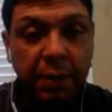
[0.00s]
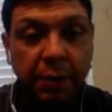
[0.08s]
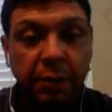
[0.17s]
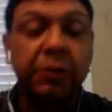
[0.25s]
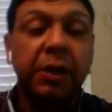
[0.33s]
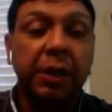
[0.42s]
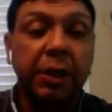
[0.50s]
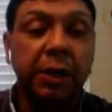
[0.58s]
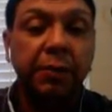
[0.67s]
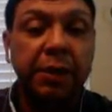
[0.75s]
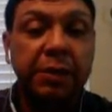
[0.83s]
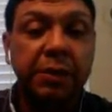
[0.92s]
Quadratic
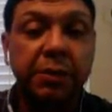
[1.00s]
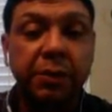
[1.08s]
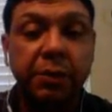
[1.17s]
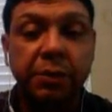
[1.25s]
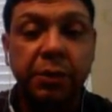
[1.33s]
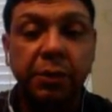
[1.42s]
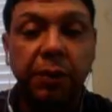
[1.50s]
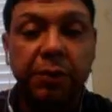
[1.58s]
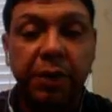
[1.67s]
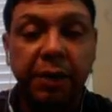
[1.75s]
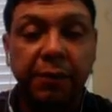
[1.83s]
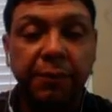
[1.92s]
equations, so use the
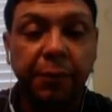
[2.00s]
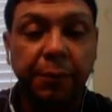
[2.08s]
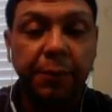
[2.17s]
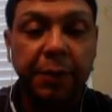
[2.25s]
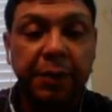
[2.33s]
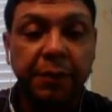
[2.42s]
quadratic formula,